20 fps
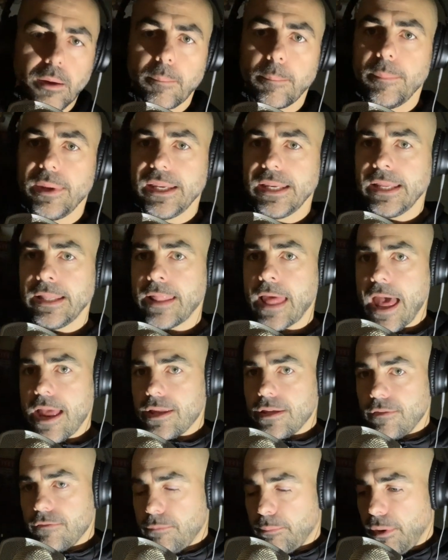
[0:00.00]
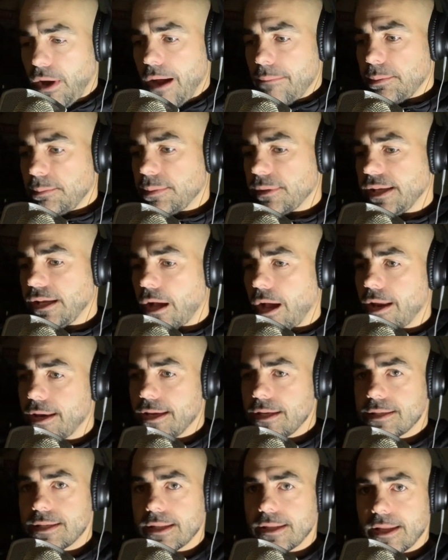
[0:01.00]
Meaning that you've probably gone
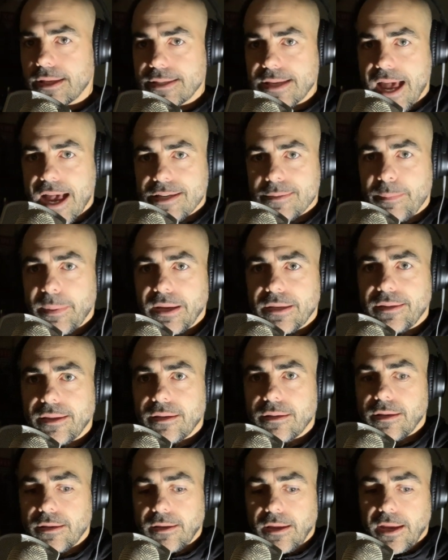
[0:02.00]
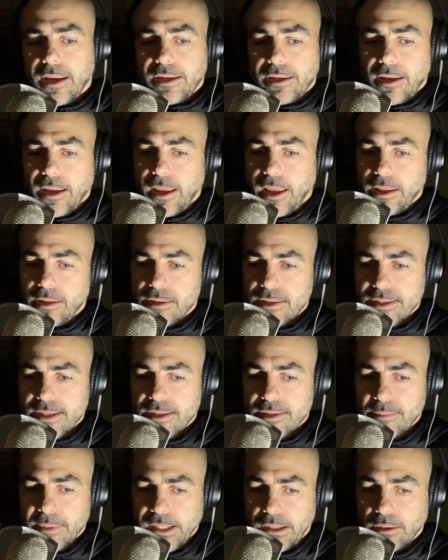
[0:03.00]
into this aspect of like, hey, this
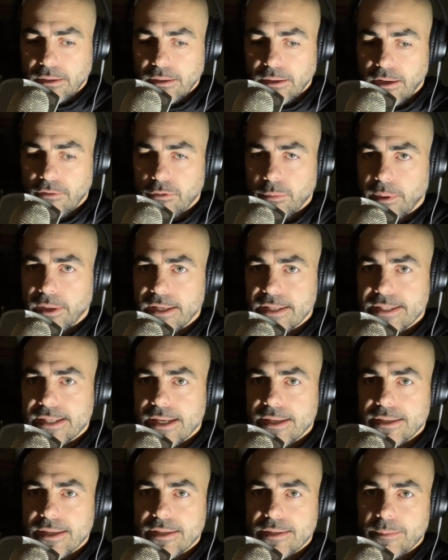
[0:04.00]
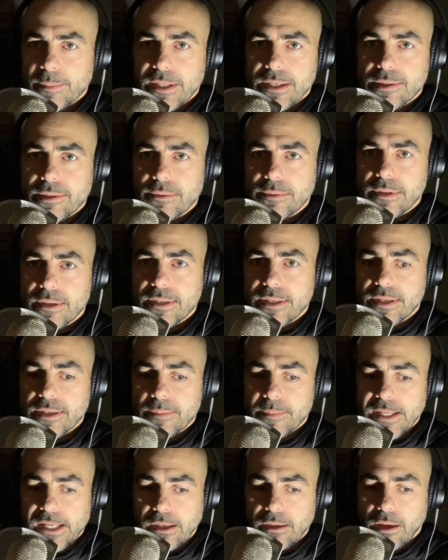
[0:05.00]
is me. Everybody says it's me, so this is
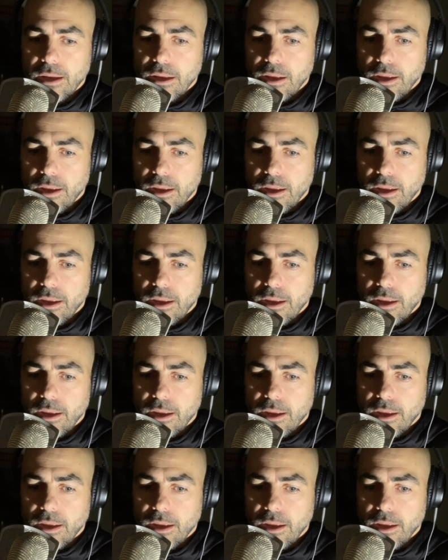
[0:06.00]
me.